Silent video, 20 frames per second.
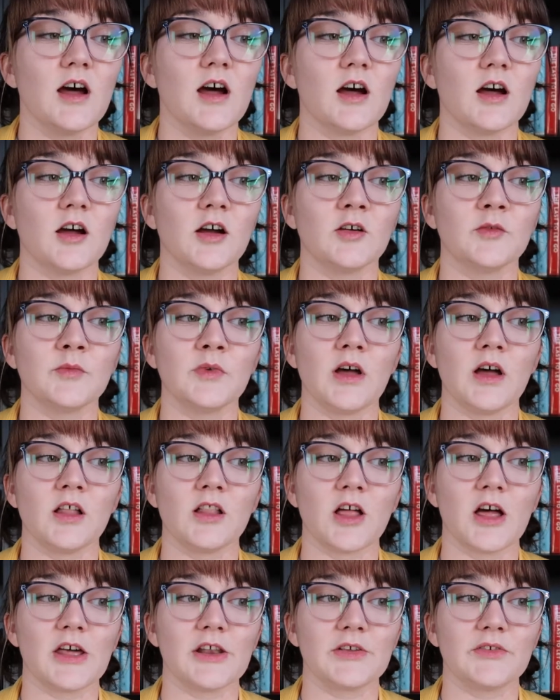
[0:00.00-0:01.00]
A
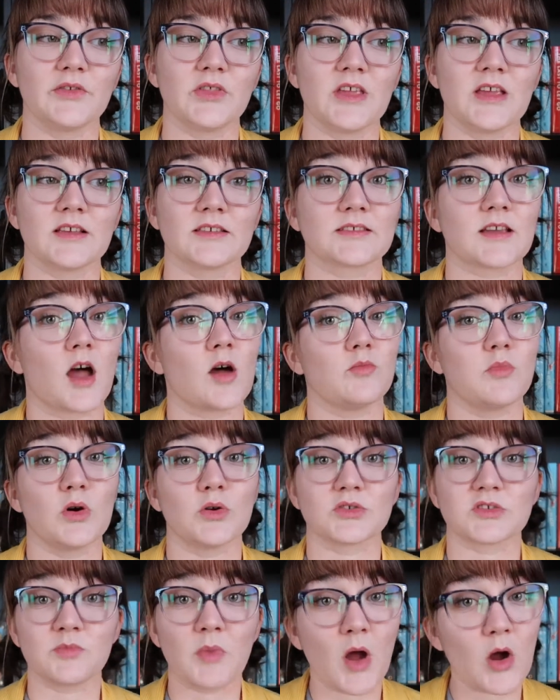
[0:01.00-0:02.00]
lot of things got
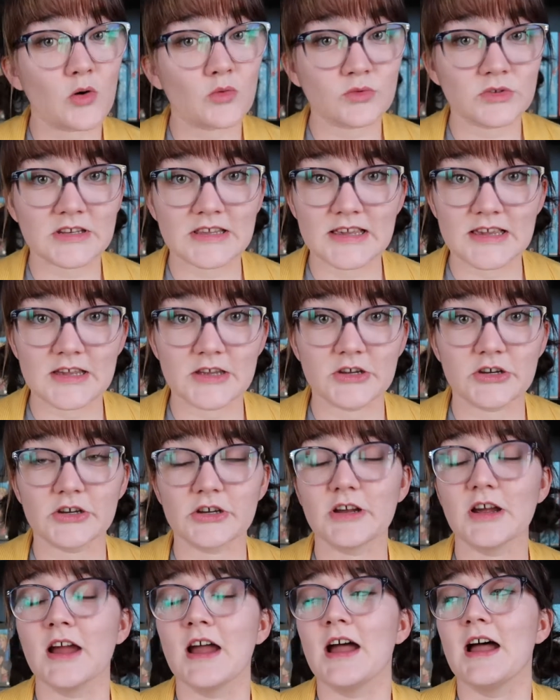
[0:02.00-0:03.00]
postponed a
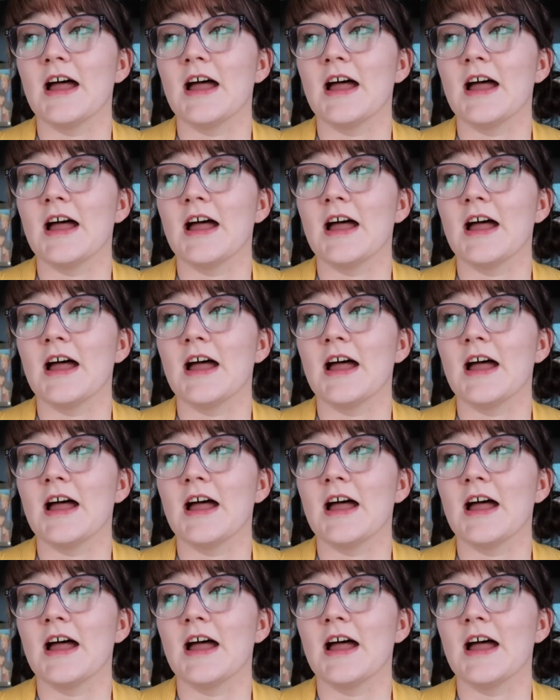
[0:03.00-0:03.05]
year,